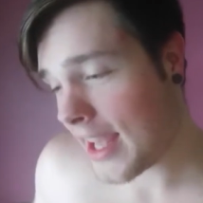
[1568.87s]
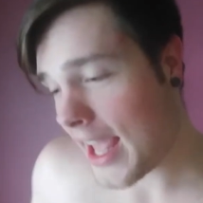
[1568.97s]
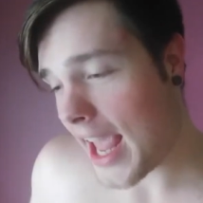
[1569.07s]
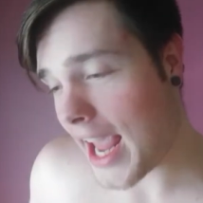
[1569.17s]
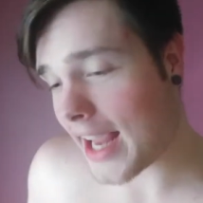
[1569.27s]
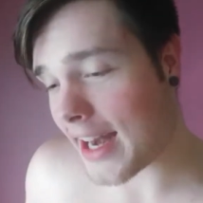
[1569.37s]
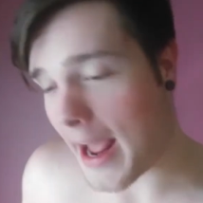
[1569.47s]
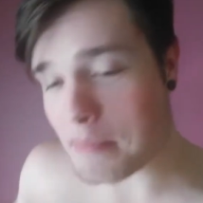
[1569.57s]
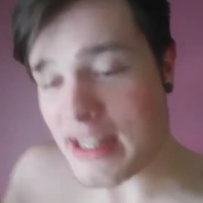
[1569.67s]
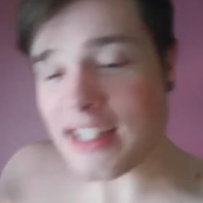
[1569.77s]
and I'm
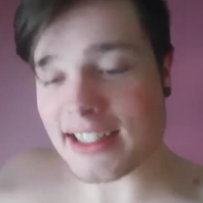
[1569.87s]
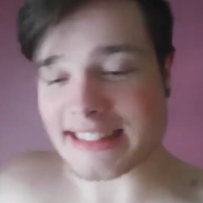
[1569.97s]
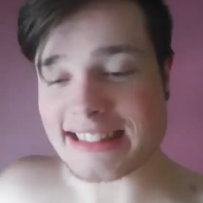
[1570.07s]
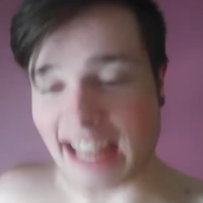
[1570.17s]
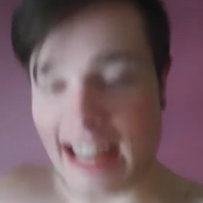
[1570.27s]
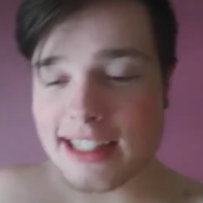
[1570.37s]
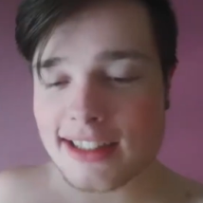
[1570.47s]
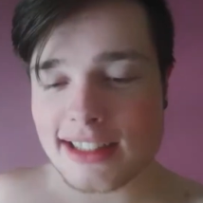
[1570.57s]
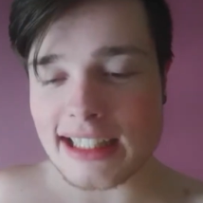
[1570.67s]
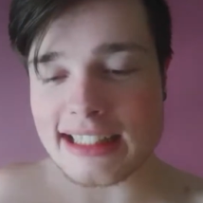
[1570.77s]
being
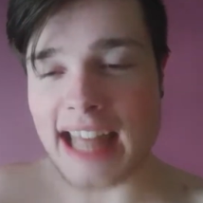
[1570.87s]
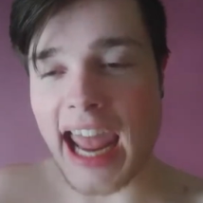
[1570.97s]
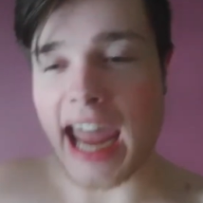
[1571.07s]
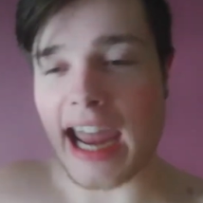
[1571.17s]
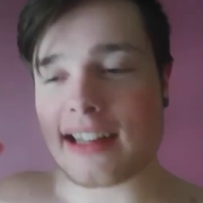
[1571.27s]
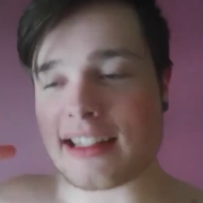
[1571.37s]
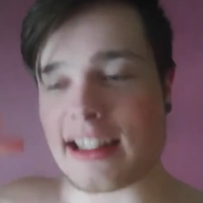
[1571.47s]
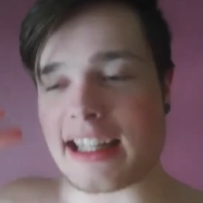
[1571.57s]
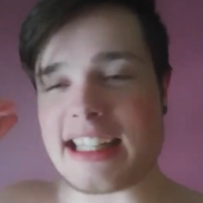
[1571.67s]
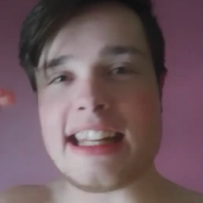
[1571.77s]
psychically attacked and,
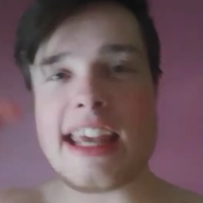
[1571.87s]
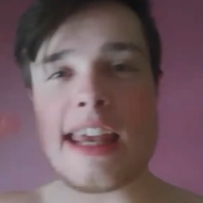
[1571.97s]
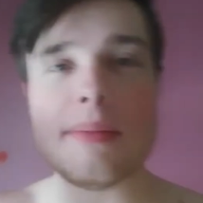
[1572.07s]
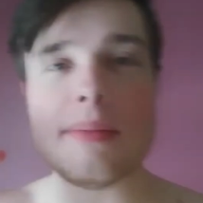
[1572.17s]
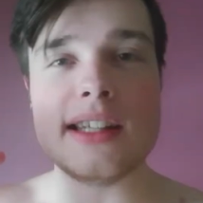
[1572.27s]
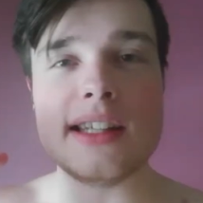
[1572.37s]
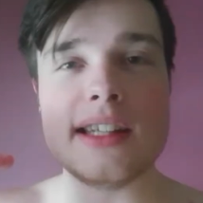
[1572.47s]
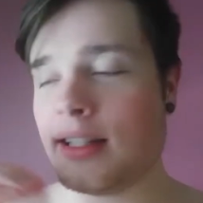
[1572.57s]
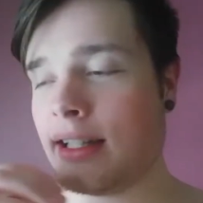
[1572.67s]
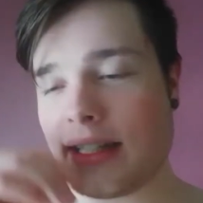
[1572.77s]
like, inhibited.
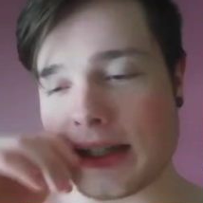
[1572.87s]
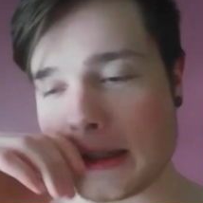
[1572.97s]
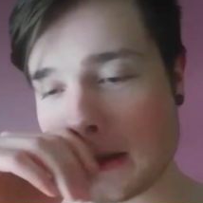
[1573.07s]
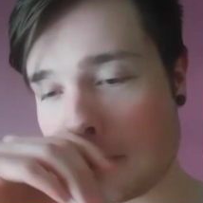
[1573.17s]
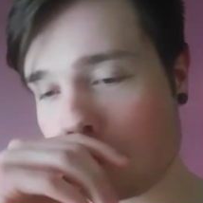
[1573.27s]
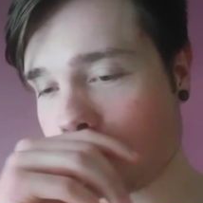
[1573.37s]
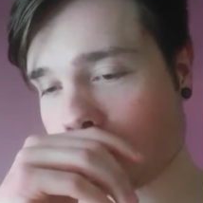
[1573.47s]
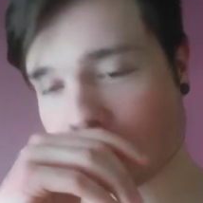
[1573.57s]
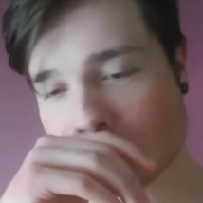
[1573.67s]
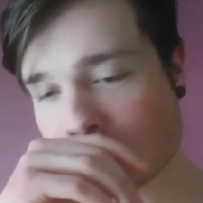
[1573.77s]
Um,
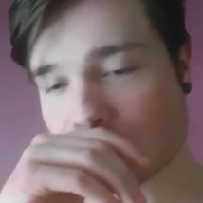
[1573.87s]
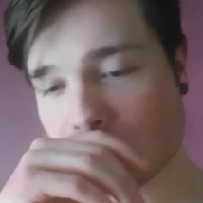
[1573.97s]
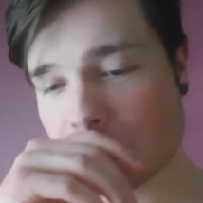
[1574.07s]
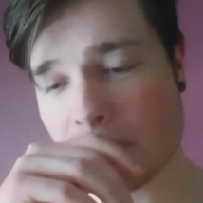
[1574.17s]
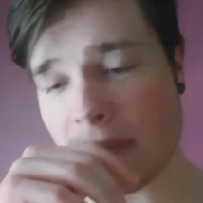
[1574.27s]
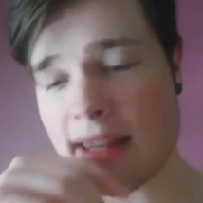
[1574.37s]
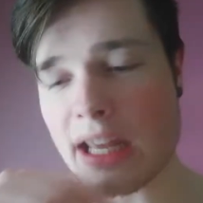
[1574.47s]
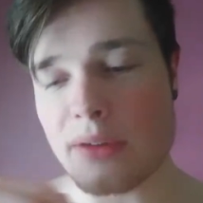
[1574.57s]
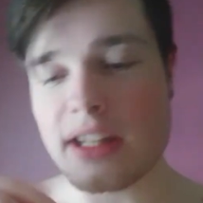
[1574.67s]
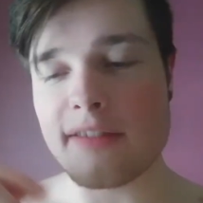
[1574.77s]
they
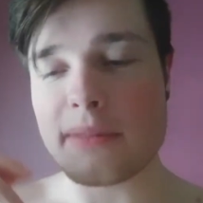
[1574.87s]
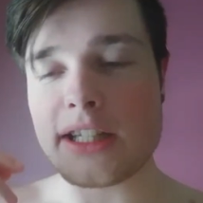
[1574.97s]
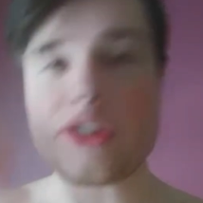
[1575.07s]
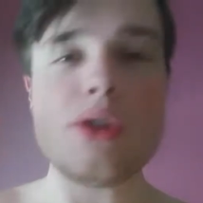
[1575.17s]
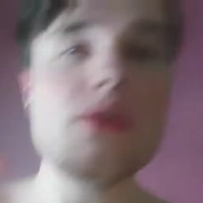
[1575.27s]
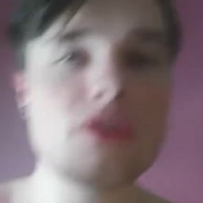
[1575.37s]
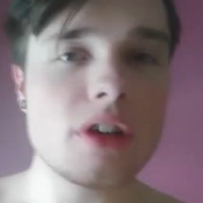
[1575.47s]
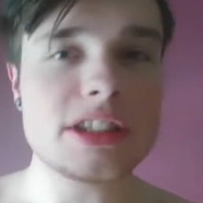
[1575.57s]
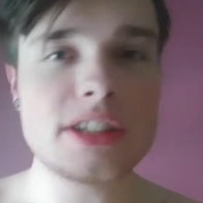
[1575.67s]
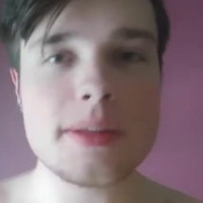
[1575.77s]
would give me 2
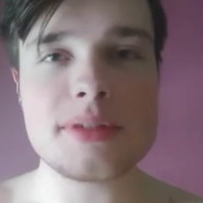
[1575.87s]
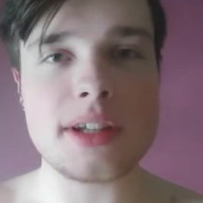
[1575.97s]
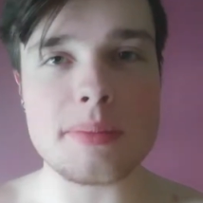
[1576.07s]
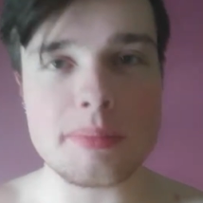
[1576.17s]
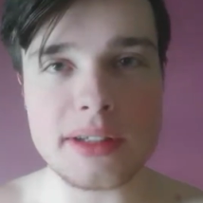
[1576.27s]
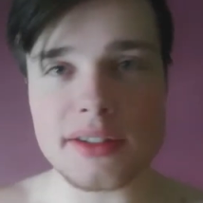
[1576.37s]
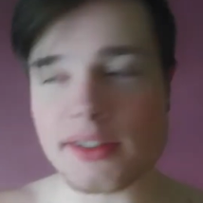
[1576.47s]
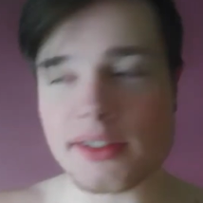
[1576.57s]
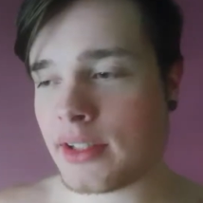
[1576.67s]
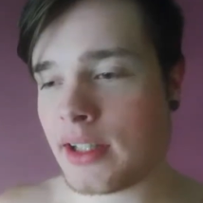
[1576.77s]
crushed up sleeping
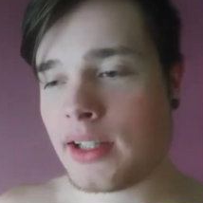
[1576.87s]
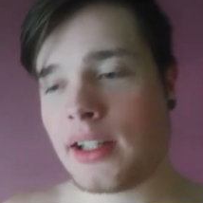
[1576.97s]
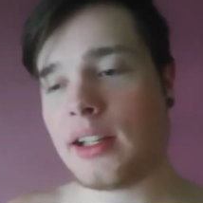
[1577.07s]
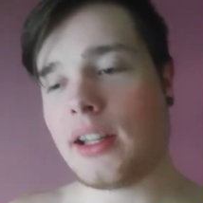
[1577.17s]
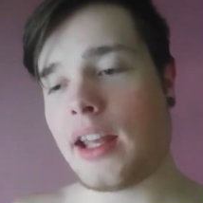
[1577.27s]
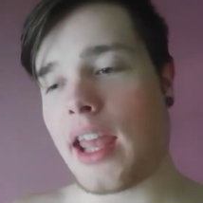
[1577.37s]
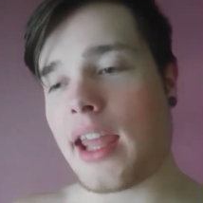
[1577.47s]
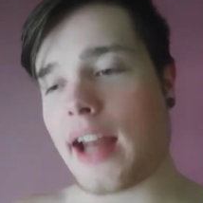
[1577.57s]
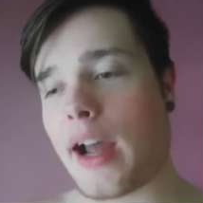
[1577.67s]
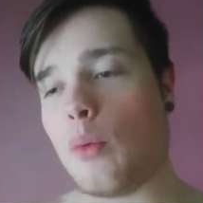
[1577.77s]
pills,
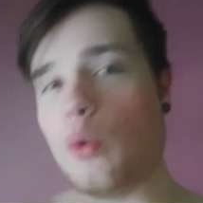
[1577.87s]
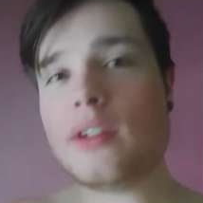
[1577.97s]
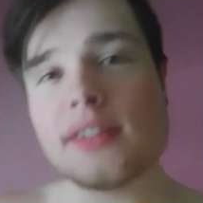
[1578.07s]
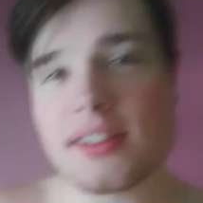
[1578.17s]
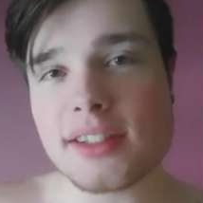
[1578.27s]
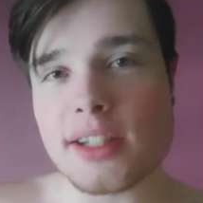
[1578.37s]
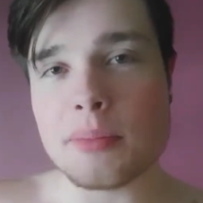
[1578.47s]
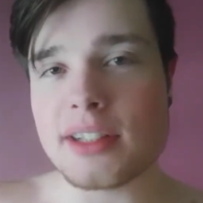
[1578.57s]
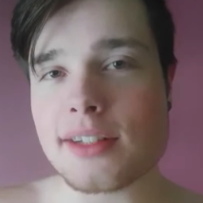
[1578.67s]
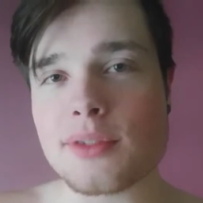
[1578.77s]
and I wouldn't sleep
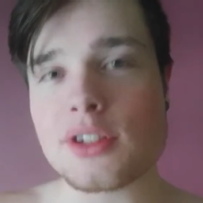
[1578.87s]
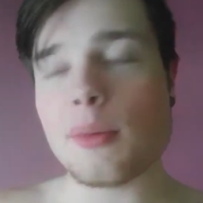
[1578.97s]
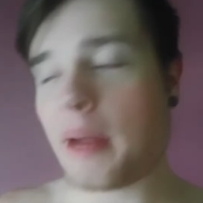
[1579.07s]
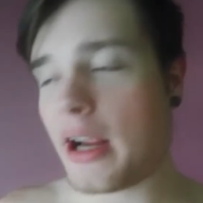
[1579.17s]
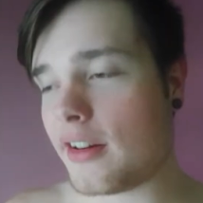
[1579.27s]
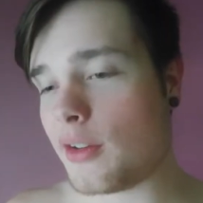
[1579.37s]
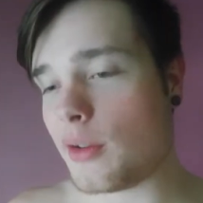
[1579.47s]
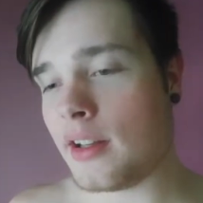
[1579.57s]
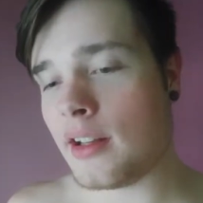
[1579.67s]
because I was so paranoid.